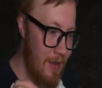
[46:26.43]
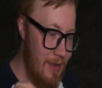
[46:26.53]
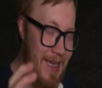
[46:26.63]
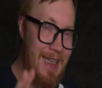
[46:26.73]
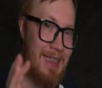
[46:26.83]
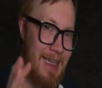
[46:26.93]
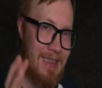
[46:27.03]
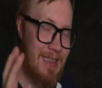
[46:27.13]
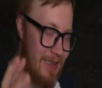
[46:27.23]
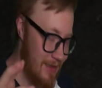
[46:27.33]

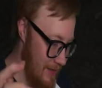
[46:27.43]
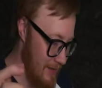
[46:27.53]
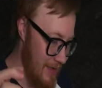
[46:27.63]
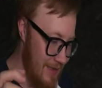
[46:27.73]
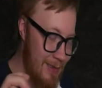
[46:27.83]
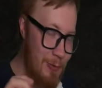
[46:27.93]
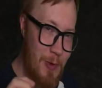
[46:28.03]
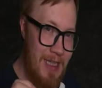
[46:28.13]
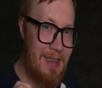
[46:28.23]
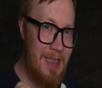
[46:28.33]
candidate didn't
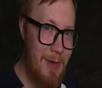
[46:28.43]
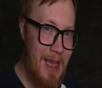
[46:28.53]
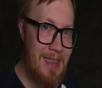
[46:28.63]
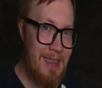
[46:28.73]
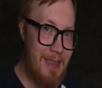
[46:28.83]
win the race,